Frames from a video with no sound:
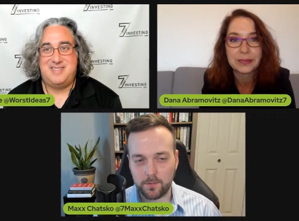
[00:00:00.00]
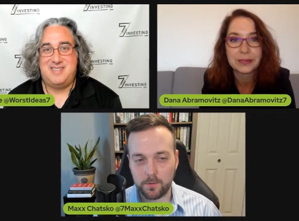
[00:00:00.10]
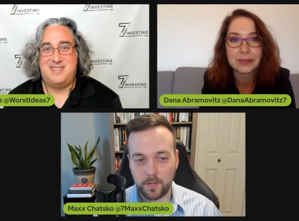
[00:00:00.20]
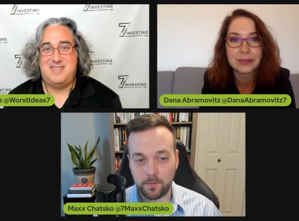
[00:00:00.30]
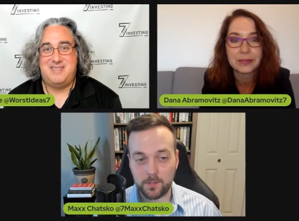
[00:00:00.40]
Speaker 1: If,
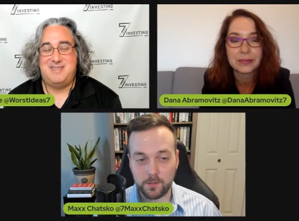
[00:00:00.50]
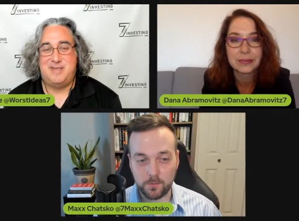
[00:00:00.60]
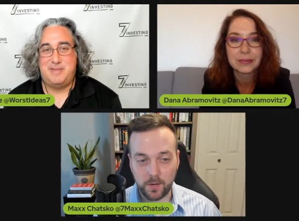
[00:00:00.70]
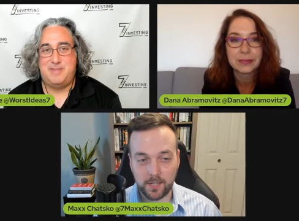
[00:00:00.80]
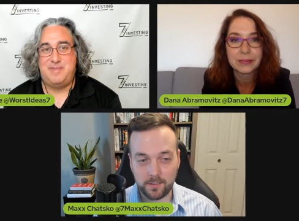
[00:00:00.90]
if this
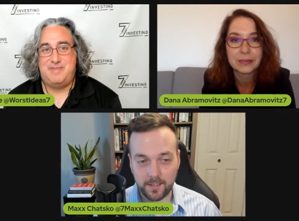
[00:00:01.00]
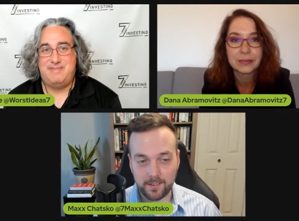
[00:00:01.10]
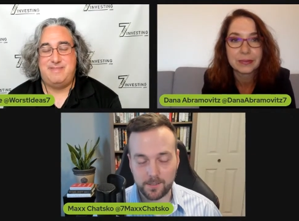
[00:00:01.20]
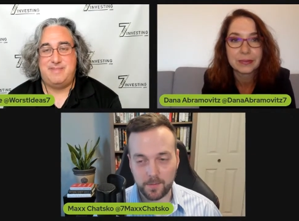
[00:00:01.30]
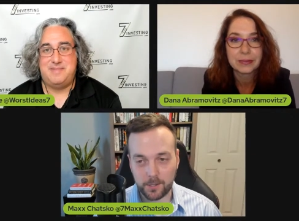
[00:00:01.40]
is
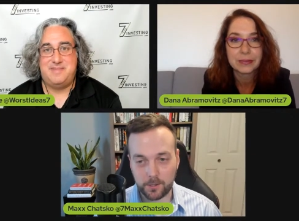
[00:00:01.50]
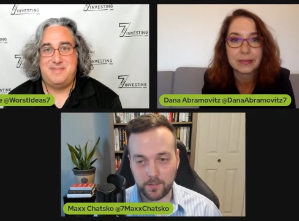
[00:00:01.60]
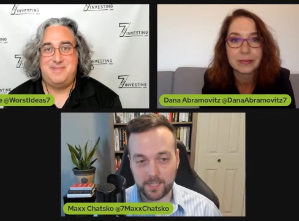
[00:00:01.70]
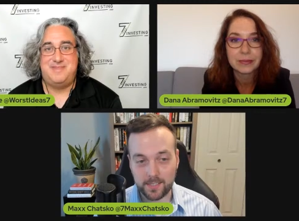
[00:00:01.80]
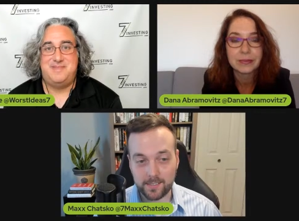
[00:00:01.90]
regulated as a medical
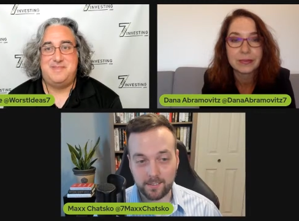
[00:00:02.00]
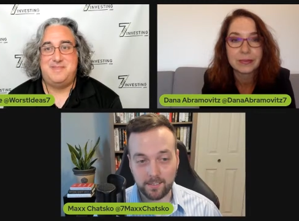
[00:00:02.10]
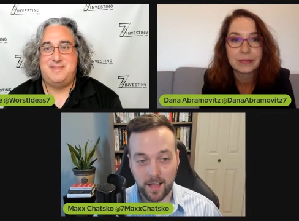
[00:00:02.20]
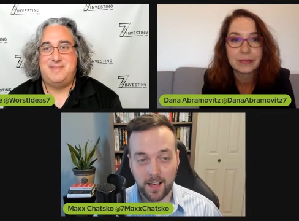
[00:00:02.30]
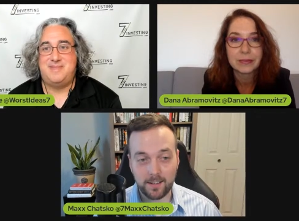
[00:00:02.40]
device, it needs a
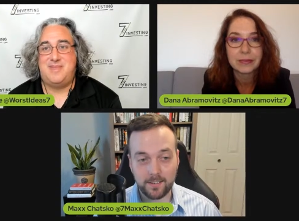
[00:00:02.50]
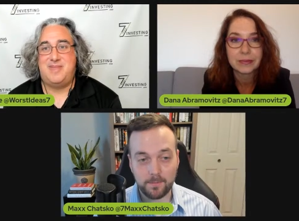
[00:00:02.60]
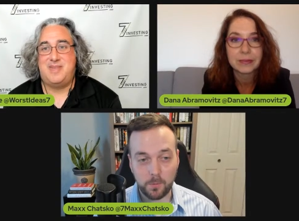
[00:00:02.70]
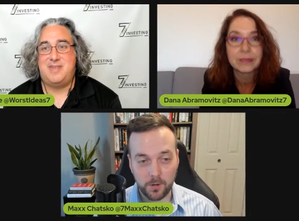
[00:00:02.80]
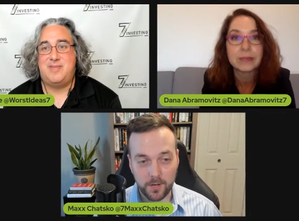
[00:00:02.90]
lot
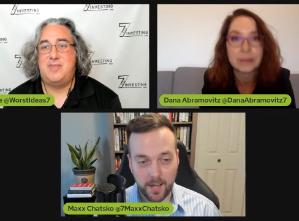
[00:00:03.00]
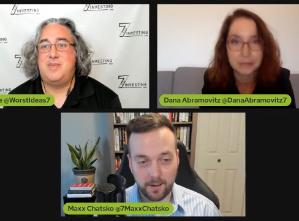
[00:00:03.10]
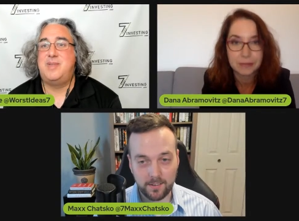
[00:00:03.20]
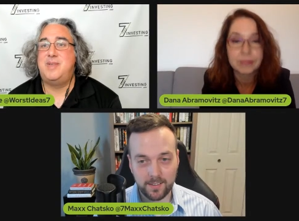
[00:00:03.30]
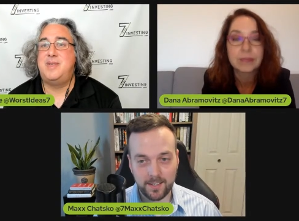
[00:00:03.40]
more
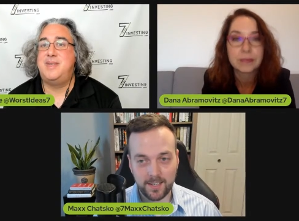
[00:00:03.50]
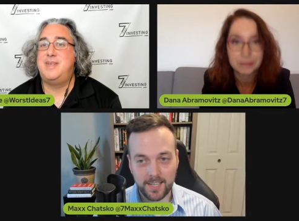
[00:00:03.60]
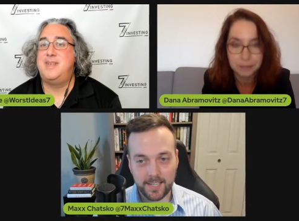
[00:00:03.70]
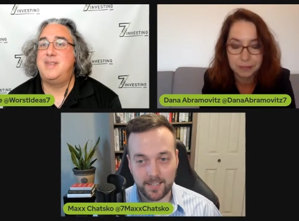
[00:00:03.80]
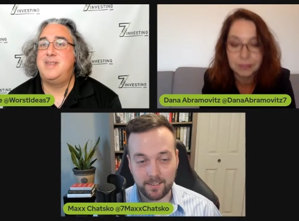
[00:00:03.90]
data
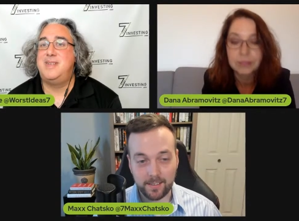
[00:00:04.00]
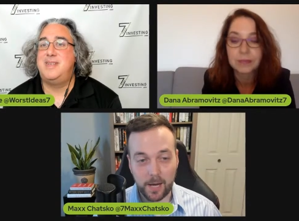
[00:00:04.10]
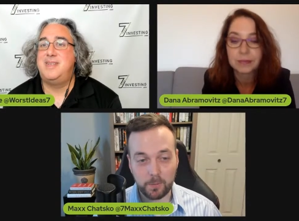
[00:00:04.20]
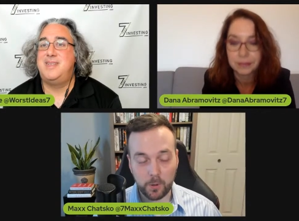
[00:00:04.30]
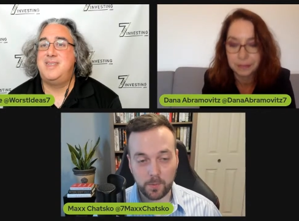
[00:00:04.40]
and a
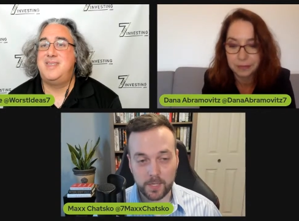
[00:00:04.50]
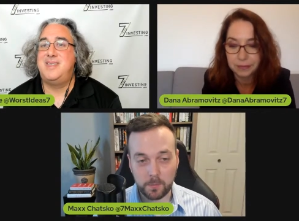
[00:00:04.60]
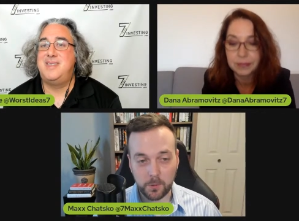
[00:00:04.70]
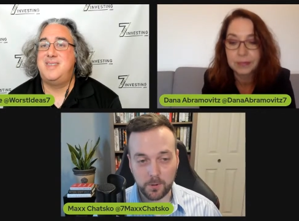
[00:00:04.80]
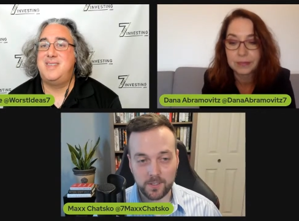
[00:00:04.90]
lot more
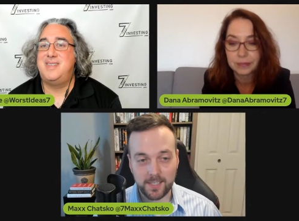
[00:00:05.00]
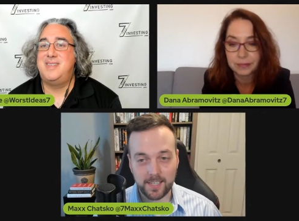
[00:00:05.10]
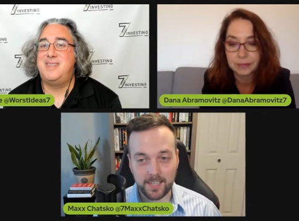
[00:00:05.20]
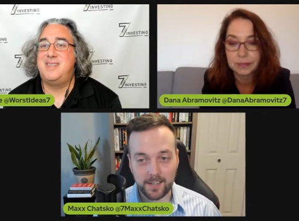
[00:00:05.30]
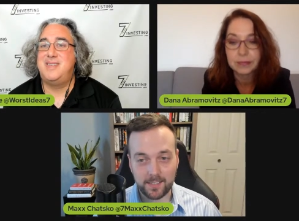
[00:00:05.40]
people
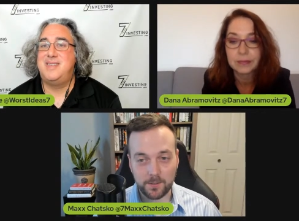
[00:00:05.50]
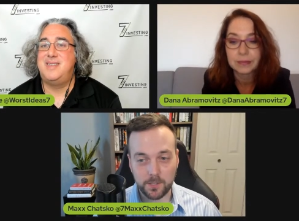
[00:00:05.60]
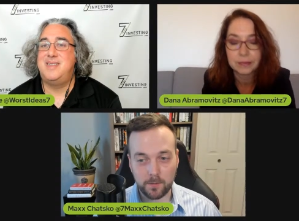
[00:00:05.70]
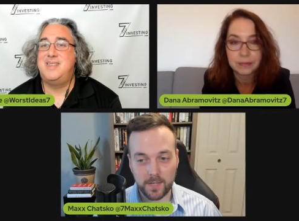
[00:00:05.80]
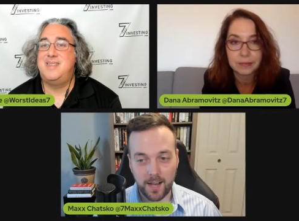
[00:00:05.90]
and I think there's
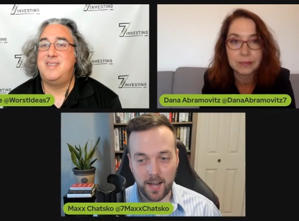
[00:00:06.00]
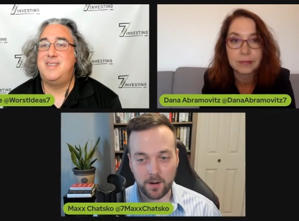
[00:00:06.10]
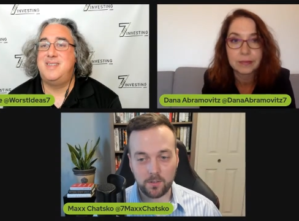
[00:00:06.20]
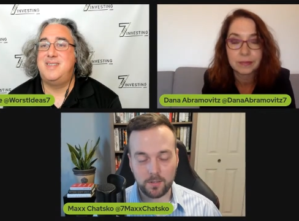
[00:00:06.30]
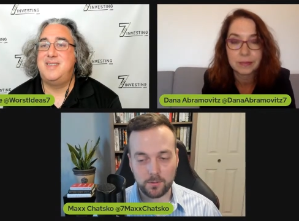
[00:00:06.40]
going to be
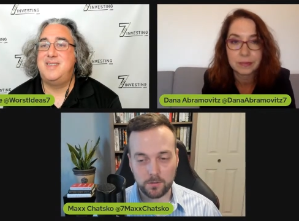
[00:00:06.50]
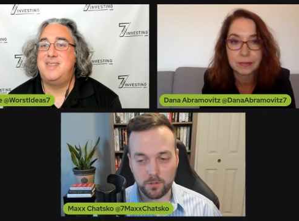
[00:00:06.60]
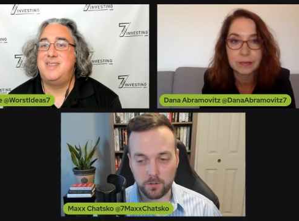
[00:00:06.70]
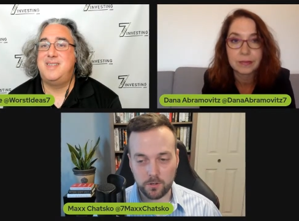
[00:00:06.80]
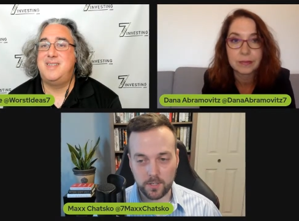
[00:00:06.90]
higher levels of
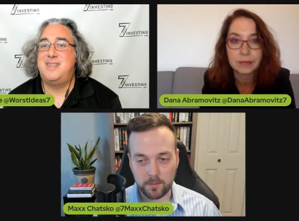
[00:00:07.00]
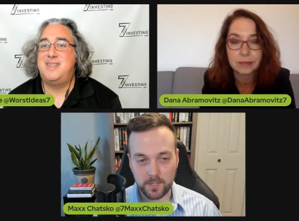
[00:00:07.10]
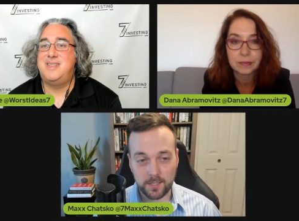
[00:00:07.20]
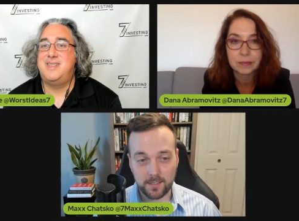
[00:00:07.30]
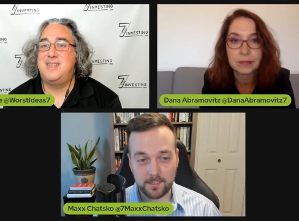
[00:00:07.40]
scrutiny
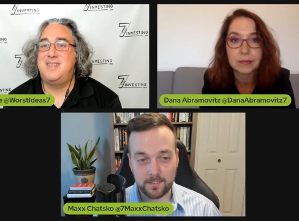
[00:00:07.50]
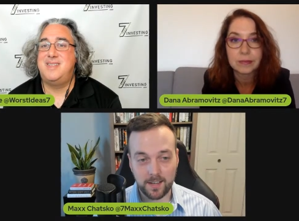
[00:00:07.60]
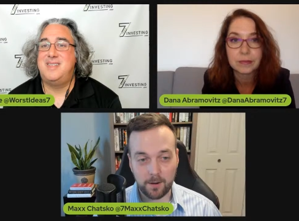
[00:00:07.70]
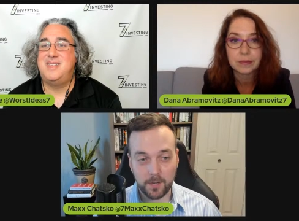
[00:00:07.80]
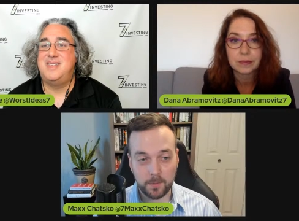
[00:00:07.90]
because
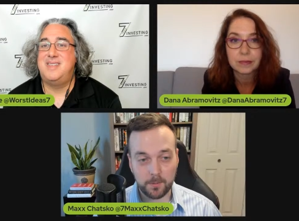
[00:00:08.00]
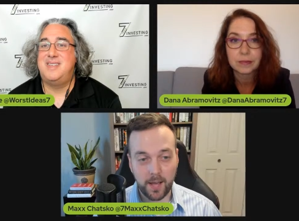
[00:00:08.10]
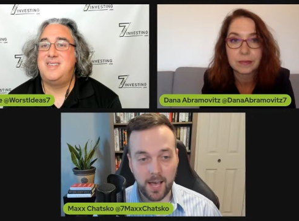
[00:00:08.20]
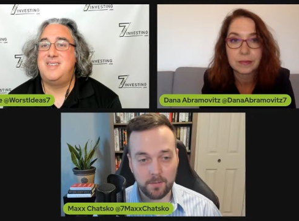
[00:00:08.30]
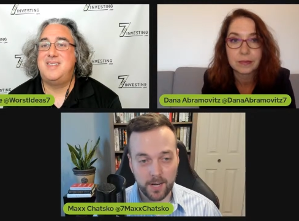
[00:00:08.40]
how many people
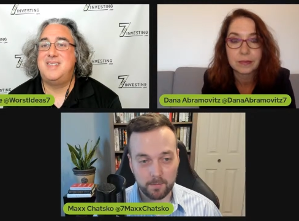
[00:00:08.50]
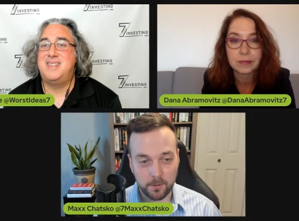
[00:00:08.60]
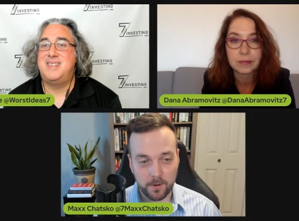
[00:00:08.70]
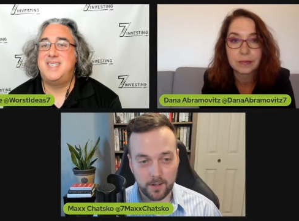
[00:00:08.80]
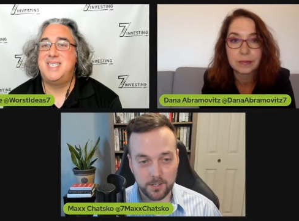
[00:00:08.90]
have an
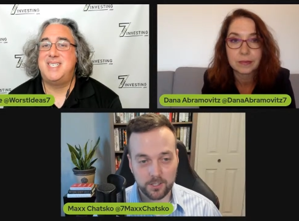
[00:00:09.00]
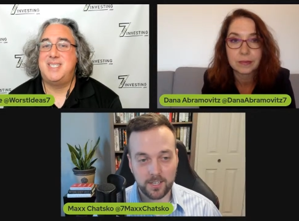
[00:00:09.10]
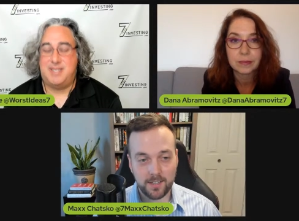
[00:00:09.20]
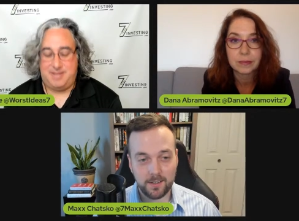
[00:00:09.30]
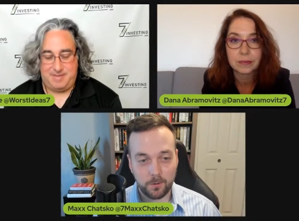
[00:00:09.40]
Apple Watch
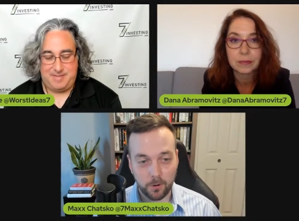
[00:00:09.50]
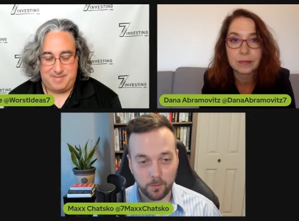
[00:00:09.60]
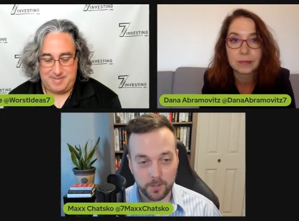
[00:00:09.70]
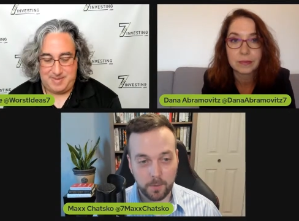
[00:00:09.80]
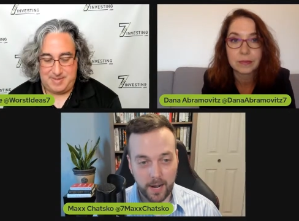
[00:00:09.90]
or
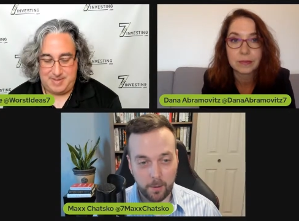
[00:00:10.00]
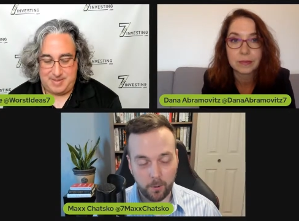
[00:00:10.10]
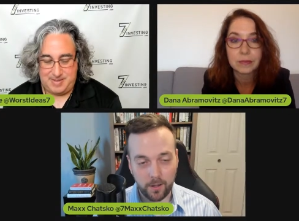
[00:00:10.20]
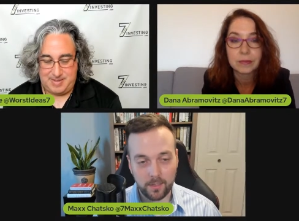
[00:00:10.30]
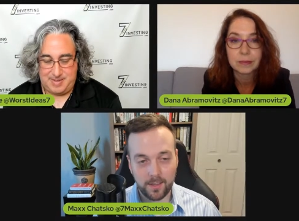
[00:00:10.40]
would buy
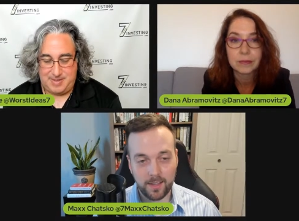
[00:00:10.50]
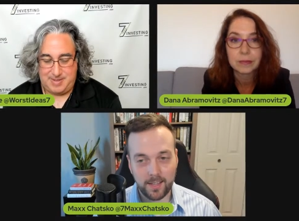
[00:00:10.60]
one,